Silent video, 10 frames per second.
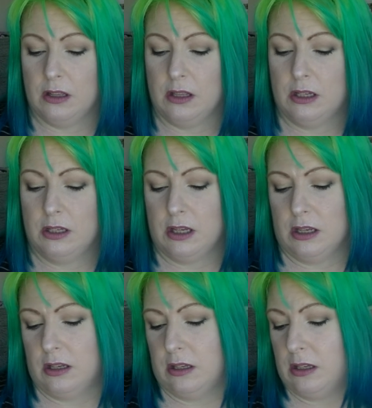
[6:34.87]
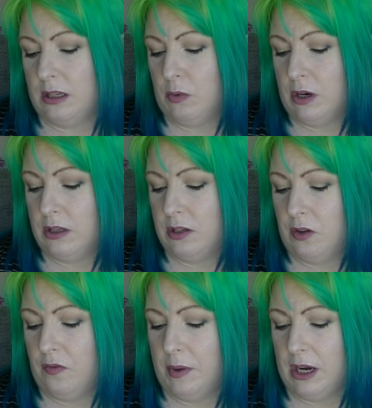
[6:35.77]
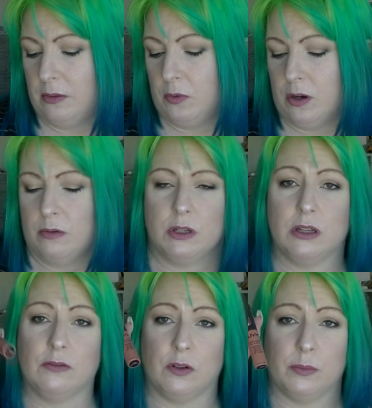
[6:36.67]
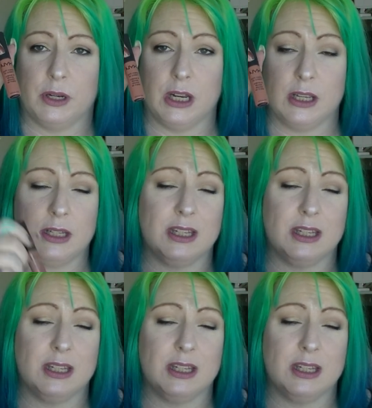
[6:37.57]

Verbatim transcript: This is one of the soft matte lip creams from NYX.